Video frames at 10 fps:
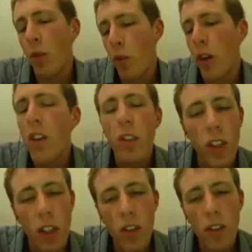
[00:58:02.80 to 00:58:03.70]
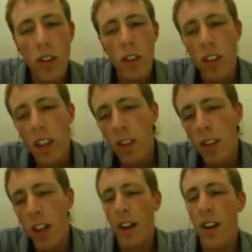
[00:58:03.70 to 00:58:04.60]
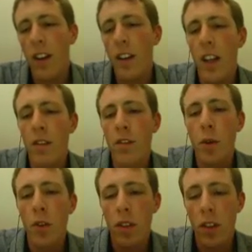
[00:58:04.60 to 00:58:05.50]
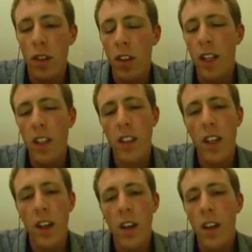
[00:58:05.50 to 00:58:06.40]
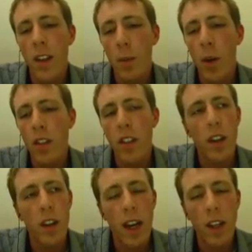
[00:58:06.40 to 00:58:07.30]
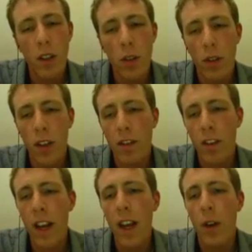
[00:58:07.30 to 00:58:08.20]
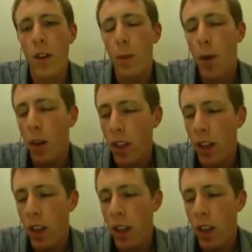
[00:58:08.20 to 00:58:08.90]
works, just leave it like that and focus on the things that are the parts that are executed every day, or the parts that